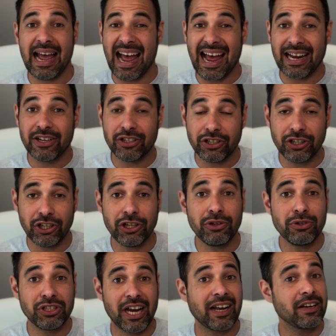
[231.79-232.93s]
and Q,
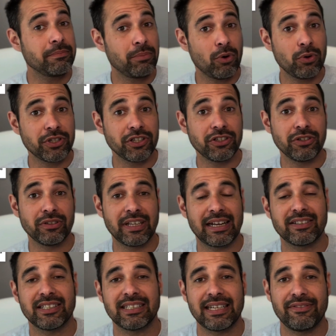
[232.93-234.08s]
Zhang and Porter
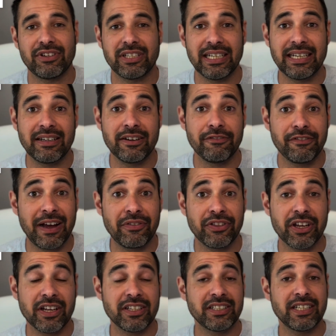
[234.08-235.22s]
2017 found
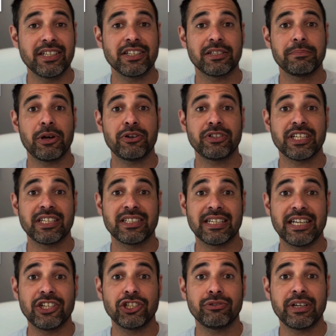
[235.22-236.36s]
that a syndesmosis
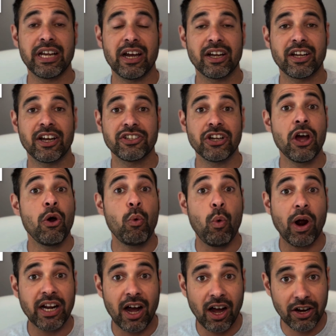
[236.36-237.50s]
injury occurs
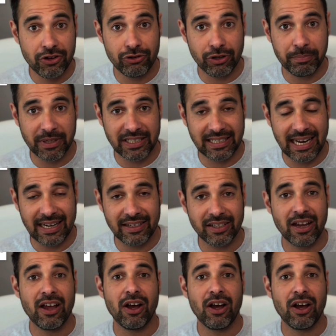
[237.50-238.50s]
100%